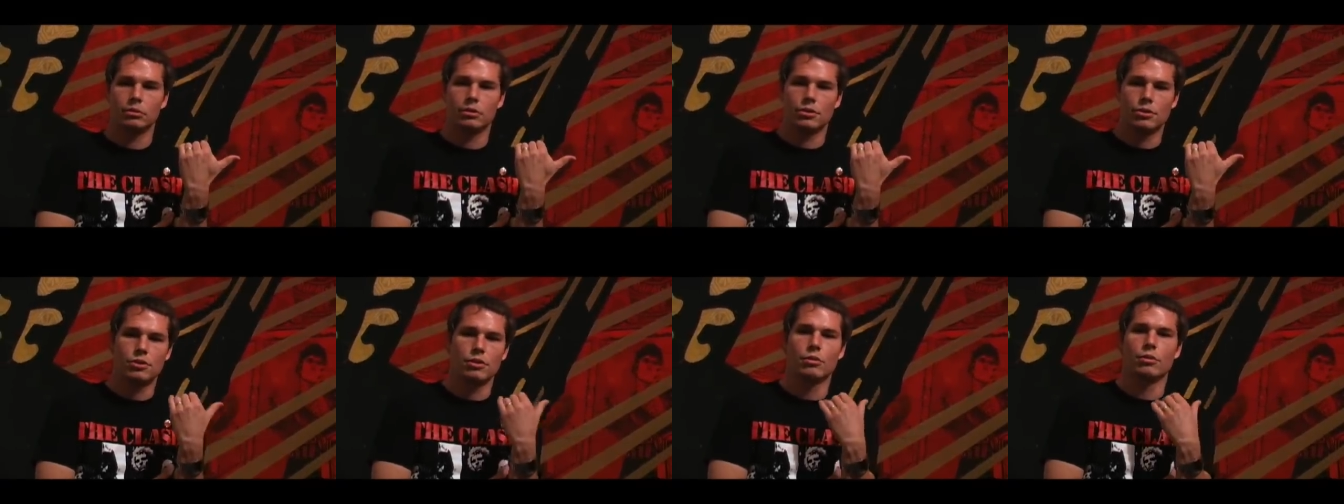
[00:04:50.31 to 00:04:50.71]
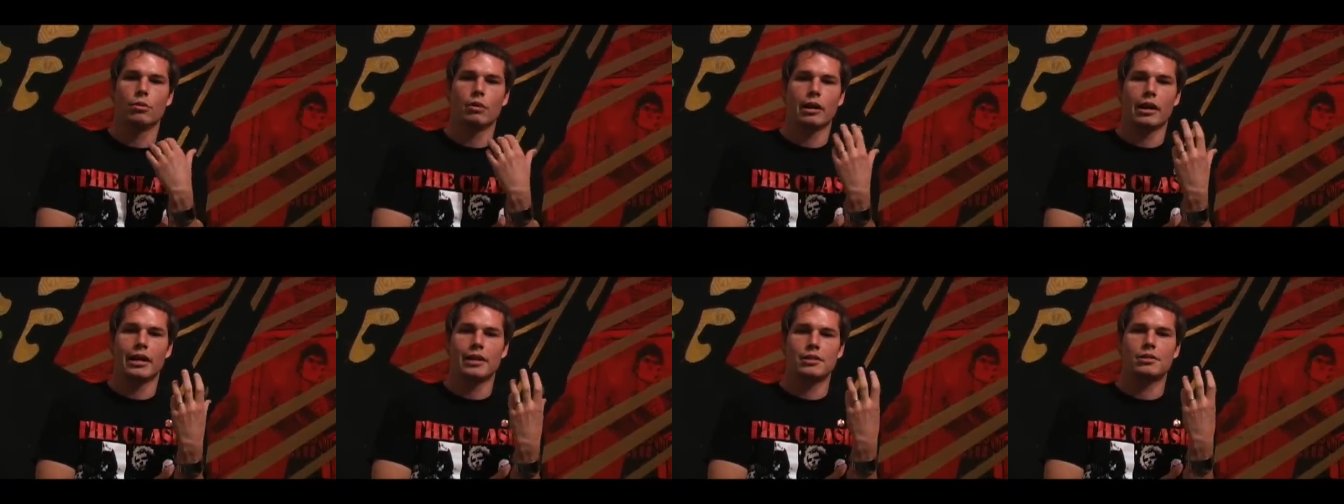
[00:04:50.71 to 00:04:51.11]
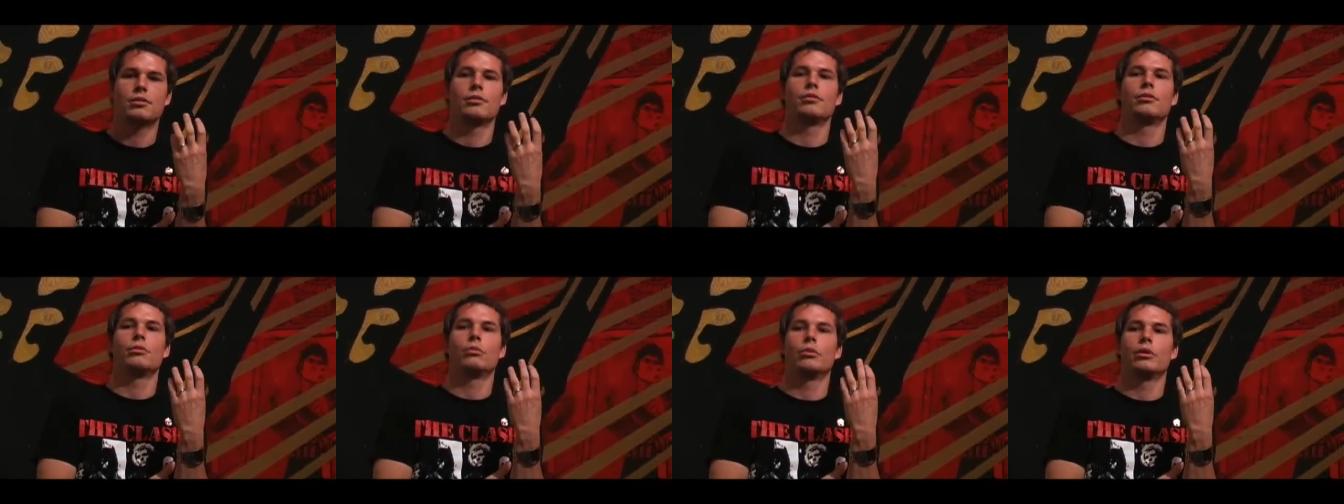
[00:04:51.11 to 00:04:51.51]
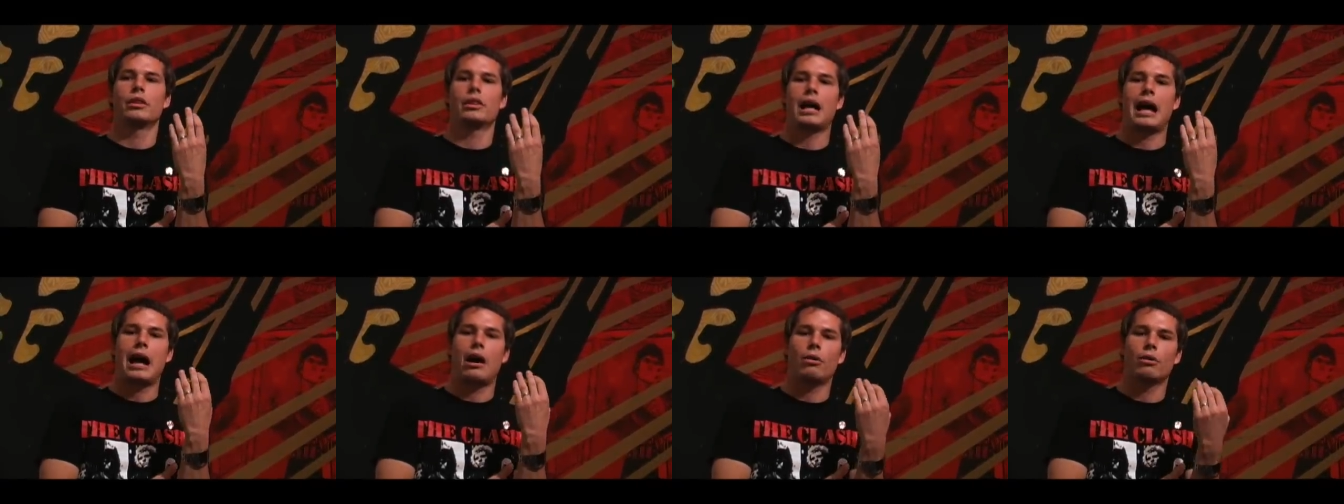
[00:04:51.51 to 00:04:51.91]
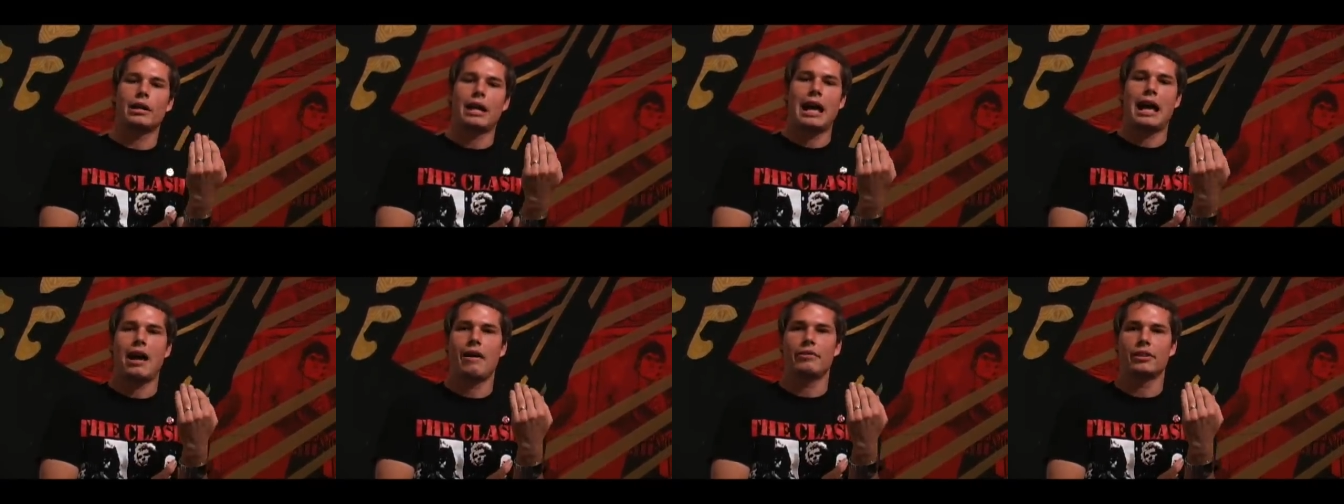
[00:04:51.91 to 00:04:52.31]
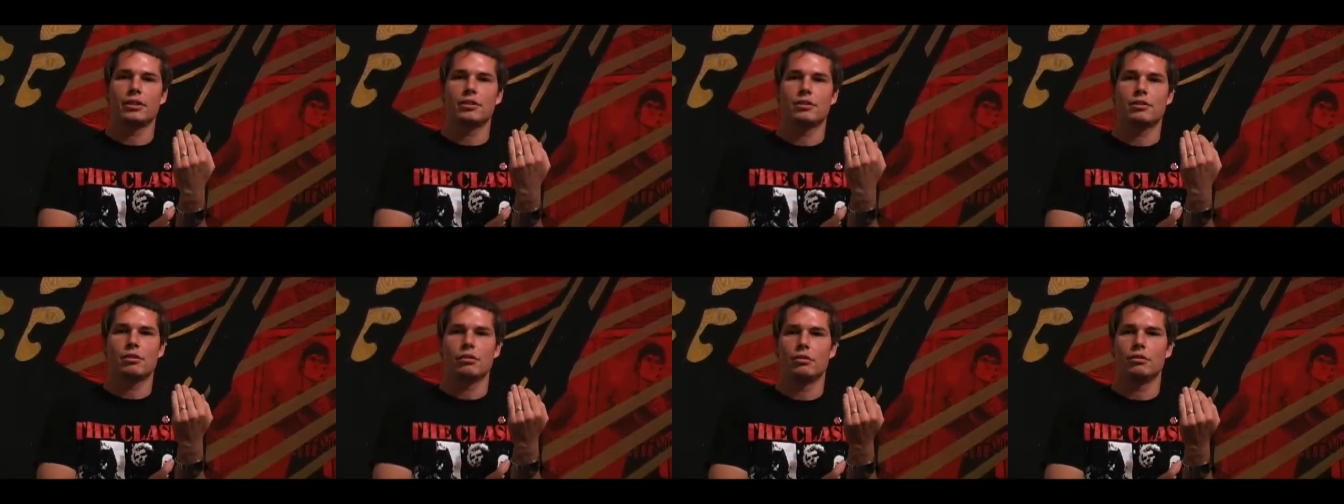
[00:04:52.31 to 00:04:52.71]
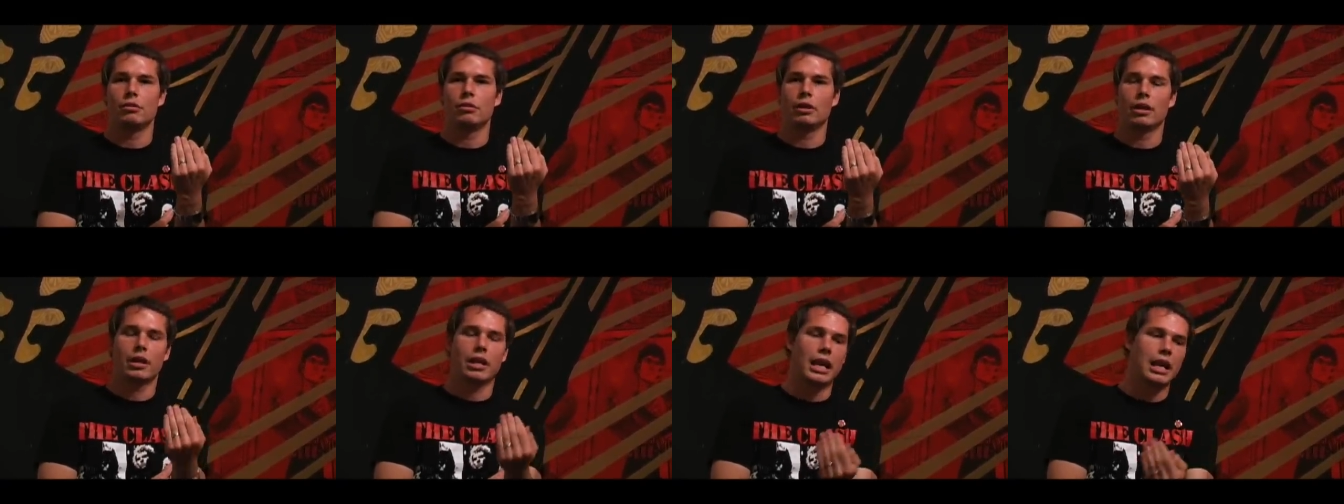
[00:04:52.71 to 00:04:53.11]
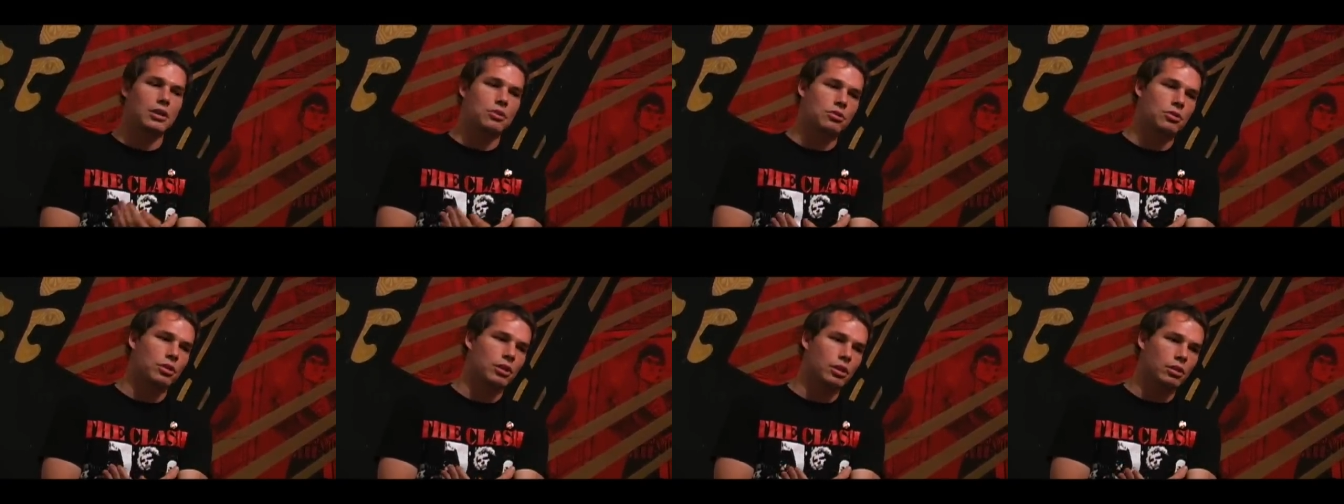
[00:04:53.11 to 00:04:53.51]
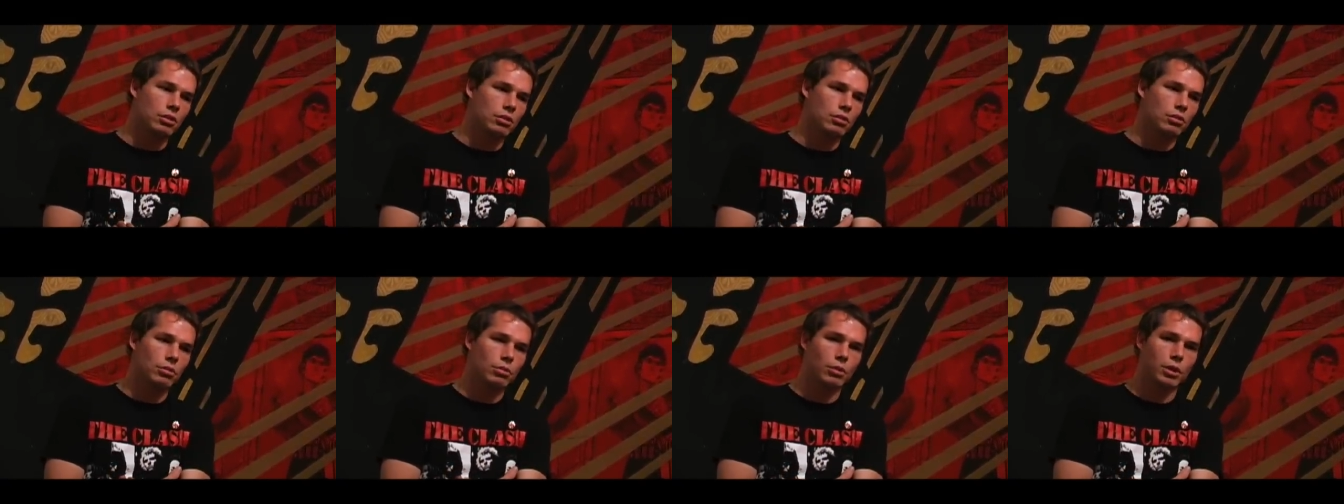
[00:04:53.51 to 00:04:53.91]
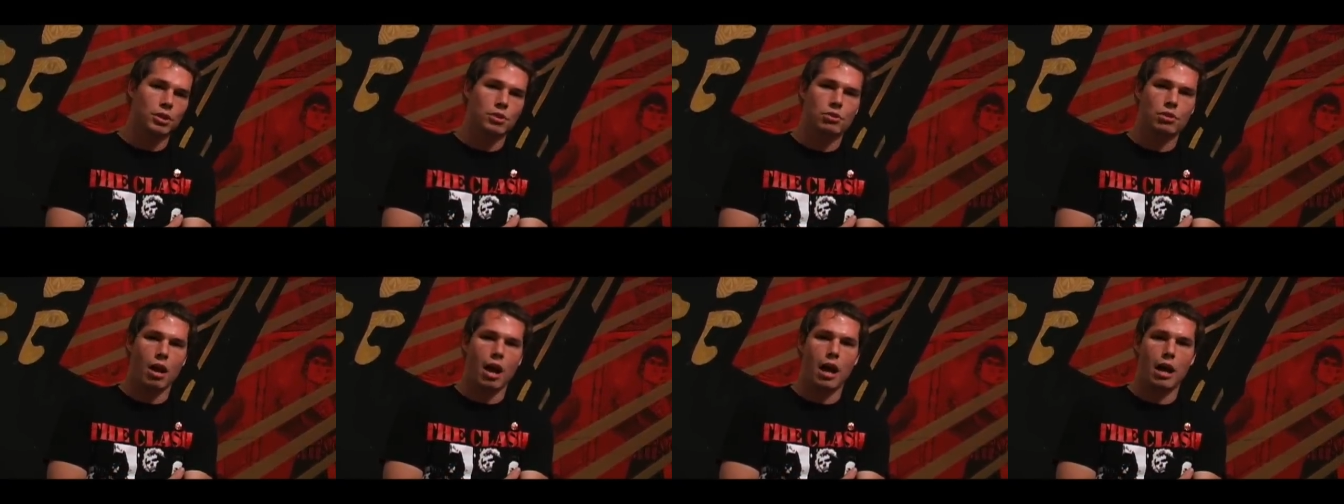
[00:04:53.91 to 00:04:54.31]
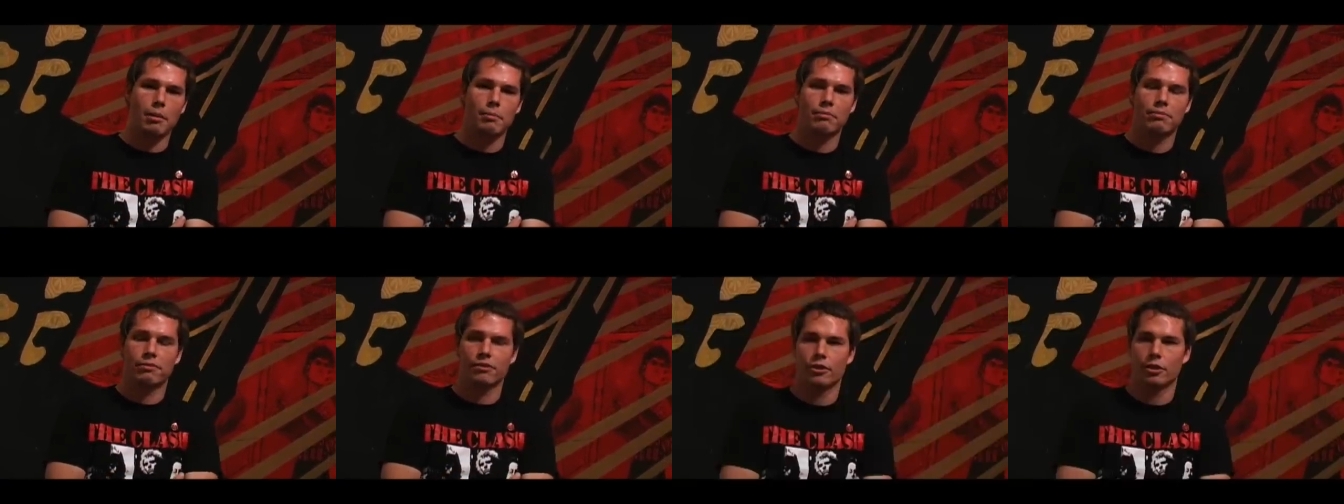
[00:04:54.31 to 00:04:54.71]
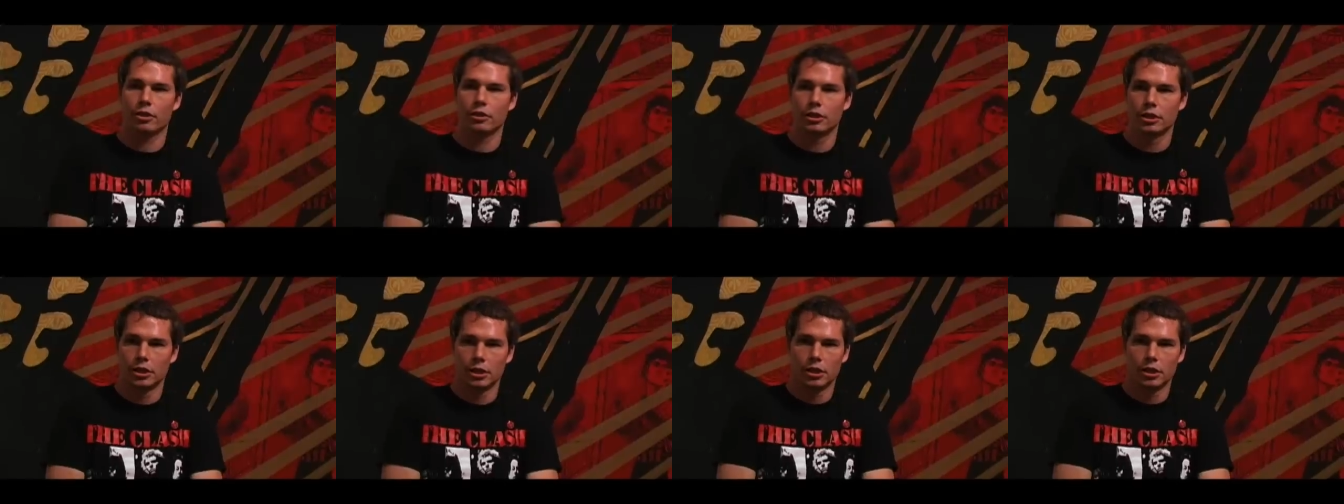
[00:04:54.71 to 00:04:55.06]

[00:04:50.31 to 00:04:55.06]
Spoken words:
do what I do without having to occasionally do a job for